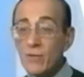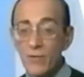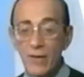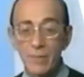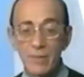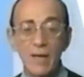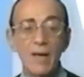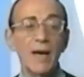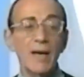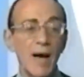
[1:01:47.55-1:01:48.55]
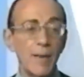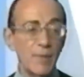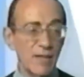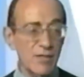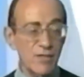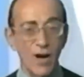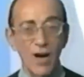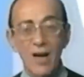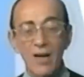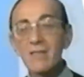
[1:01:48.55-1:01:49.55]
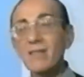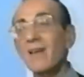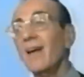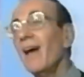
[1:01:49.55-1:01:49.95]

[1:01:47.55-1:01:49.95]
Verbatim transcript: script a copy of the songs,